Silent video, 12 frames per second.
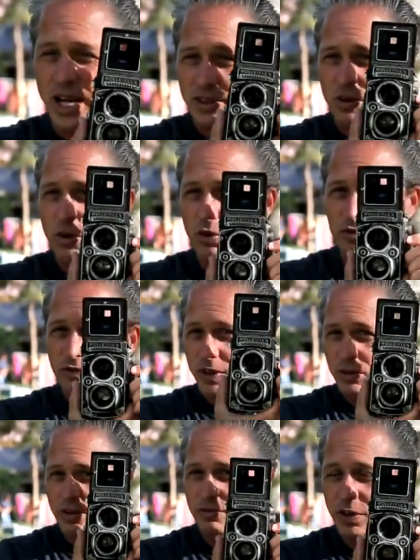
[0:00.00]
not the whole
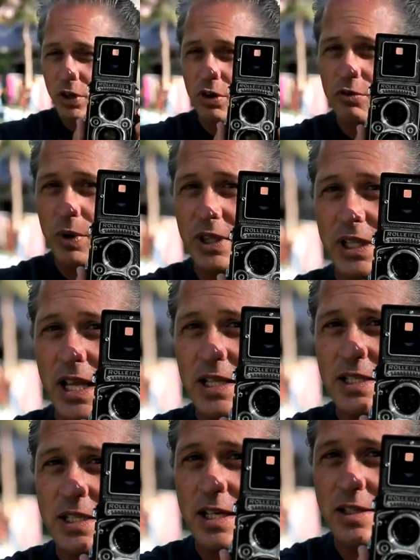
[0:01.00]
field of view of what the
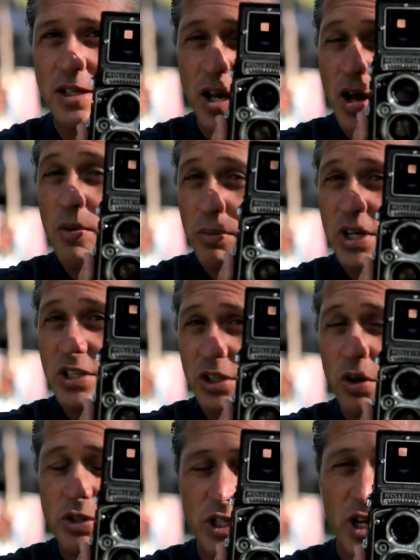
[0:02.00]
lens sees, but it's
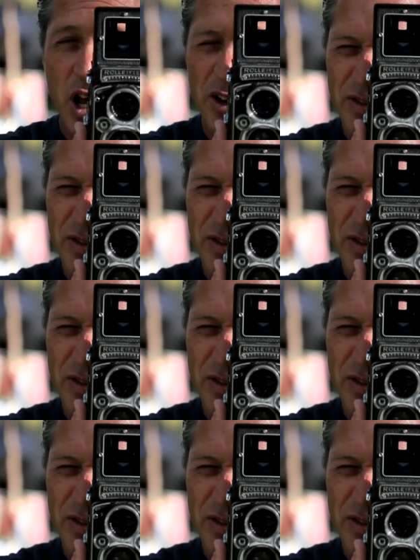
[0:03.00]
close enough.